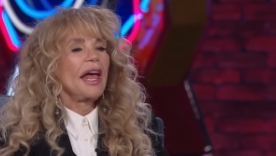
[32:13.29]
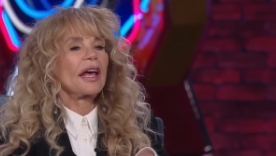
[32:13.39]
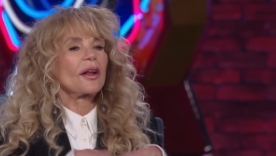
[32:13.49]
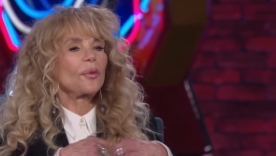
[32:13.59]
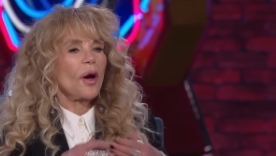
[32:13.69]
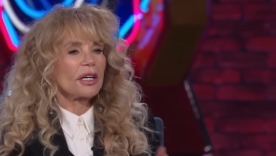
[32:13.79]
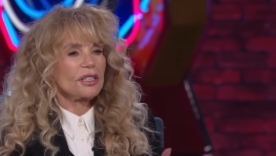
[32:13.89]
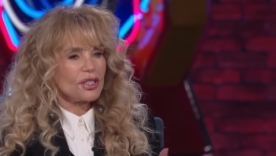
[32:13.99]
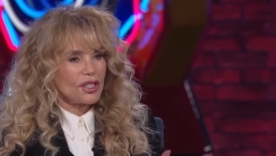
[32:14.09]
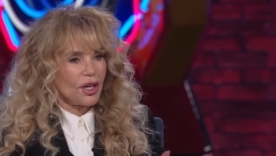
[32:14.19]
And I wanted
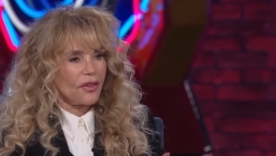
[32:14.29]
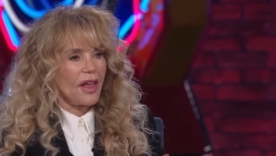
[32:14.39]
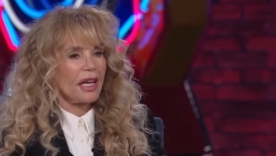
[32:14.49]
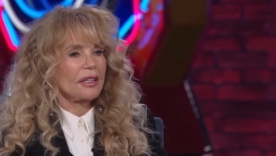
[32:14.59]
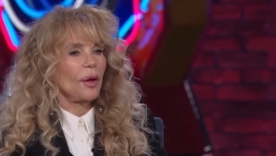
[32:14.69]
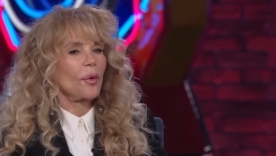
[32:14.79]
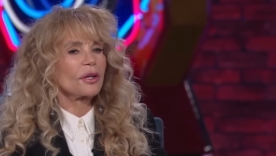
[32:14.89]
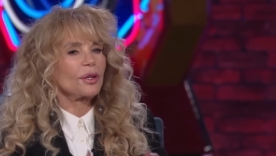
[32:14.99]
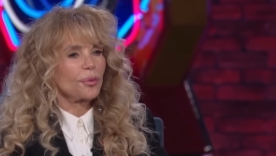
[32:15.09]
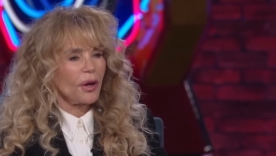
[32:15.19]
to share that, and I
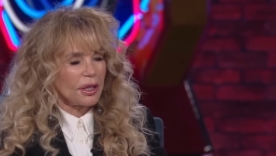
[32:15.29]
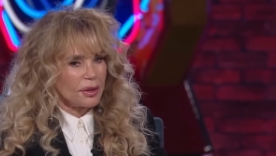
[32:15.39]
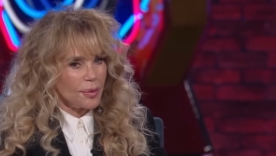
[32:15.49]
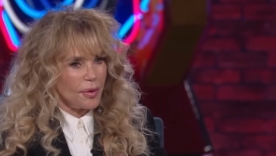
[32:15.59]
wanted to bring it to